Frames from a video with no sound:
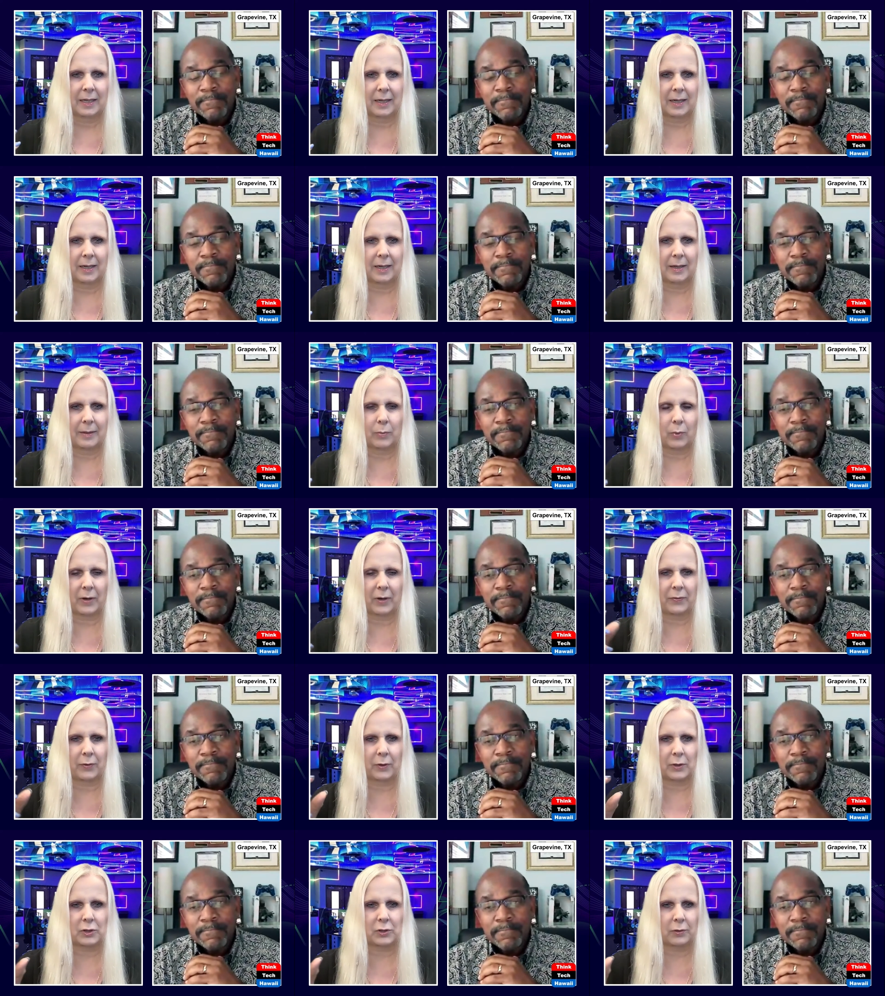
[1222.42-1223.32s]

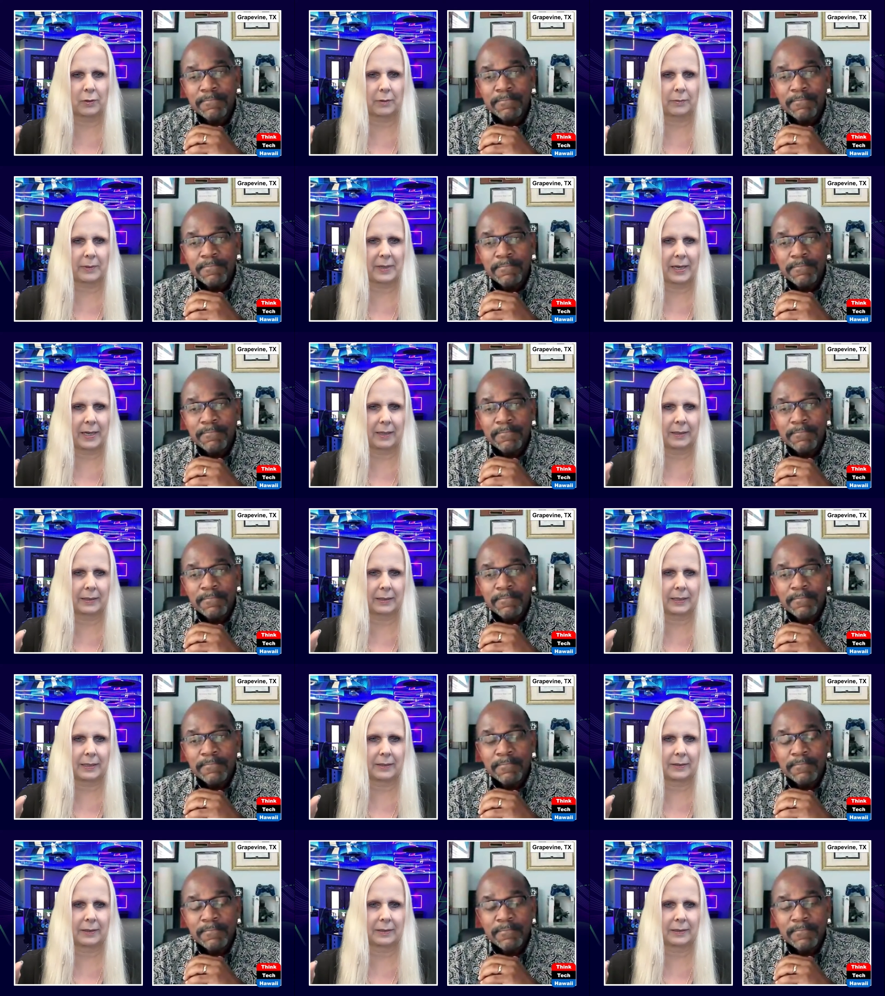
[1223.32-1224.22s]
Speaker 1: more virtual
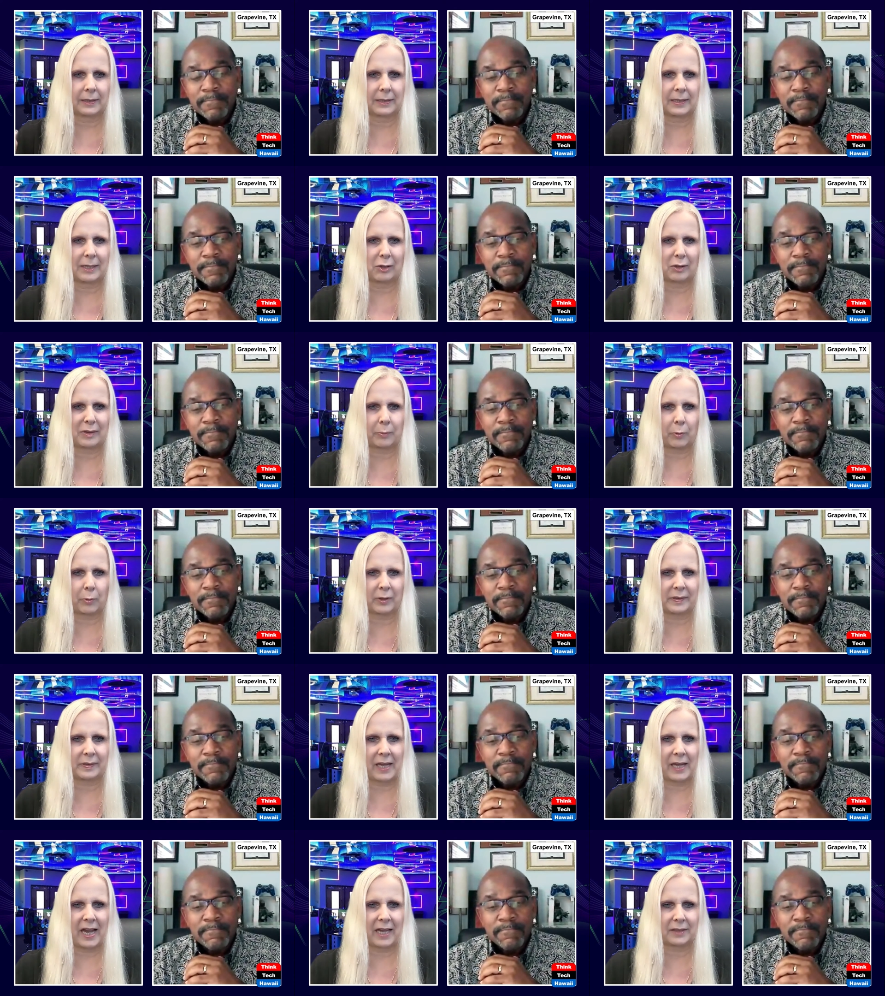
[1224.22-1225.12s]
reality, that the
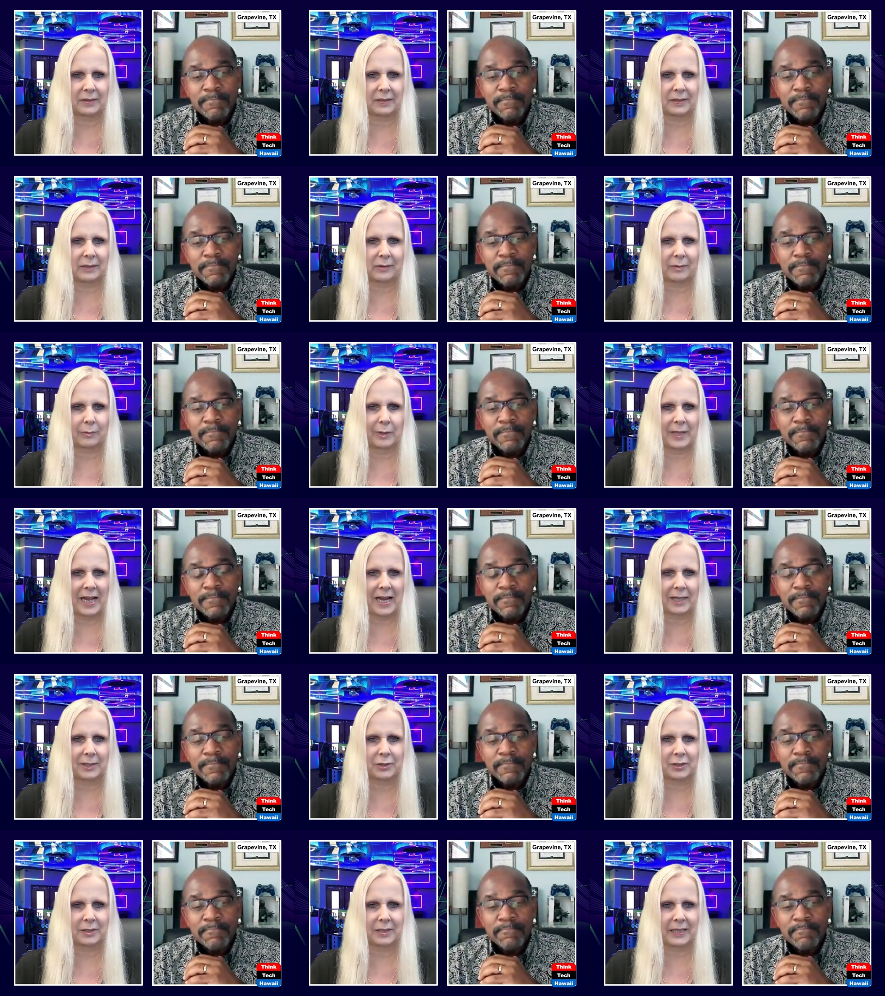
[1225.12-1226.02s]
esports athletes will
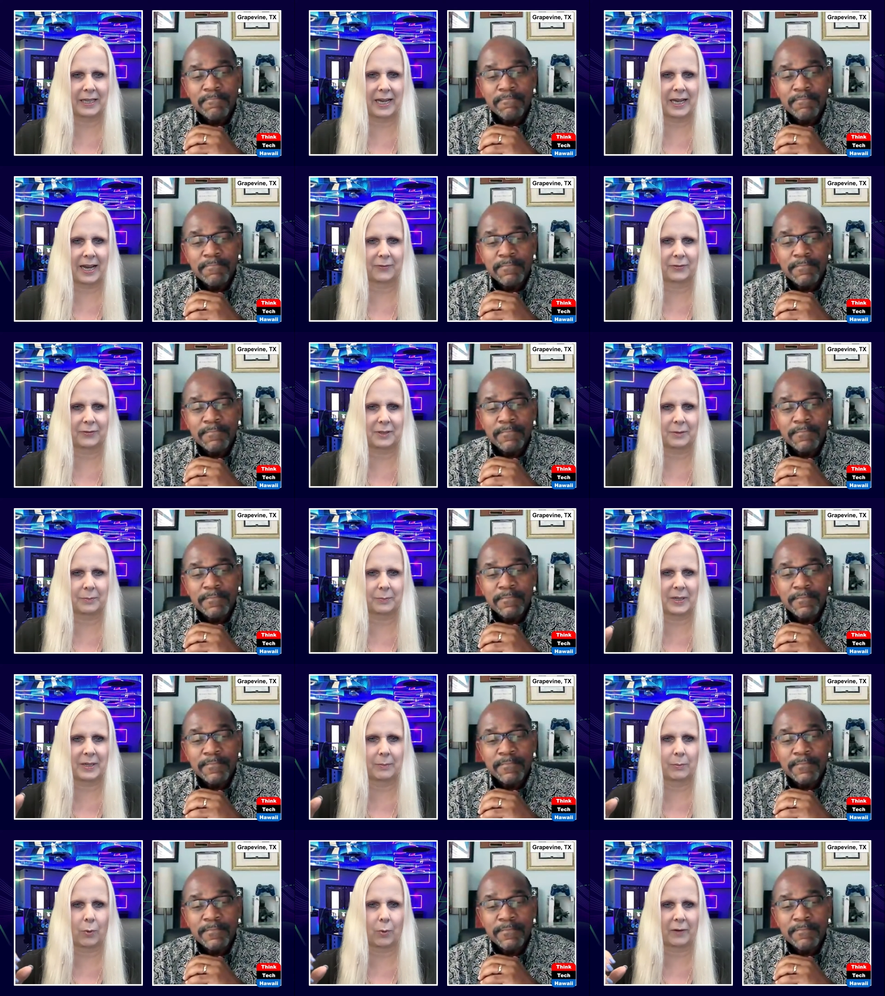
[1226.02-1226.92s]
actually have to
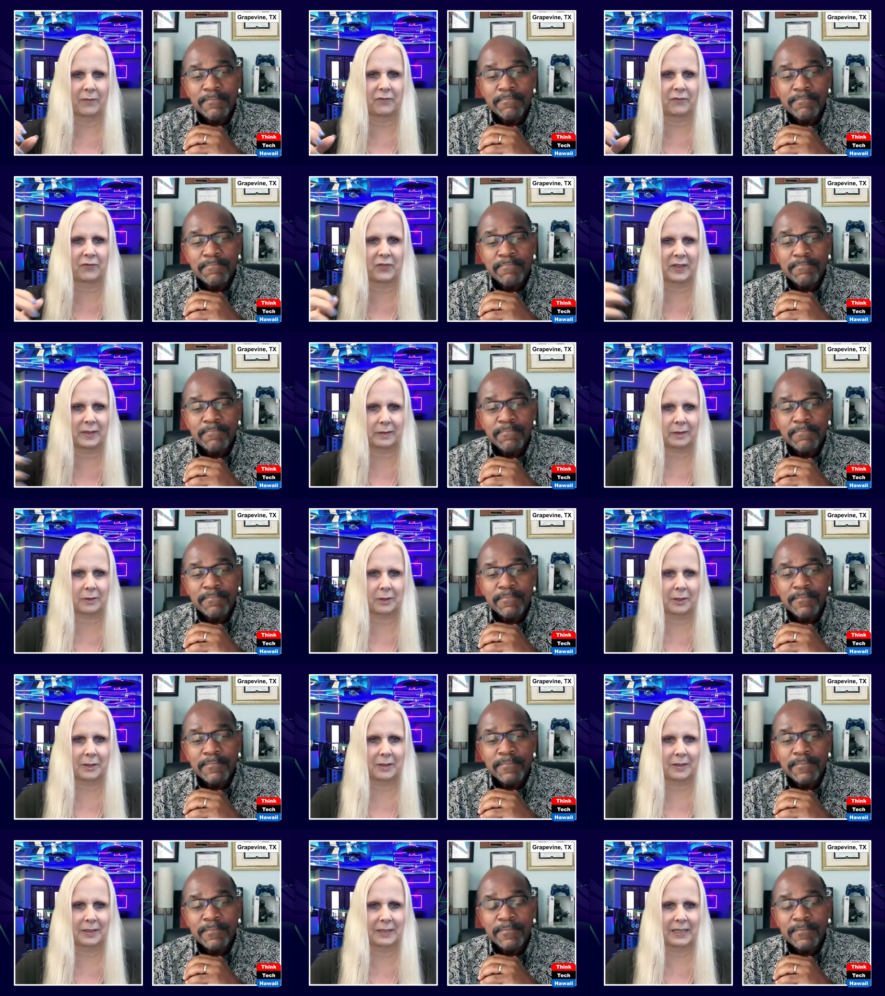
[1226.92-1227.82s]
be more
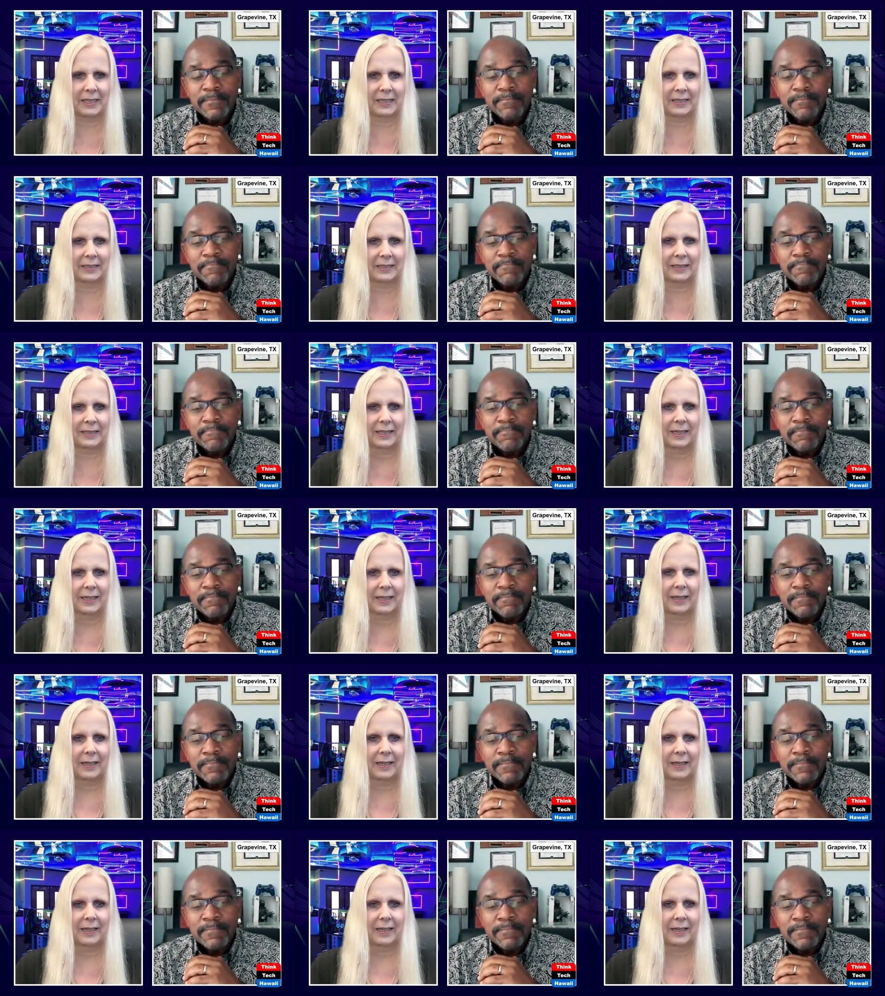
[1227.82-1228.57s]
physical in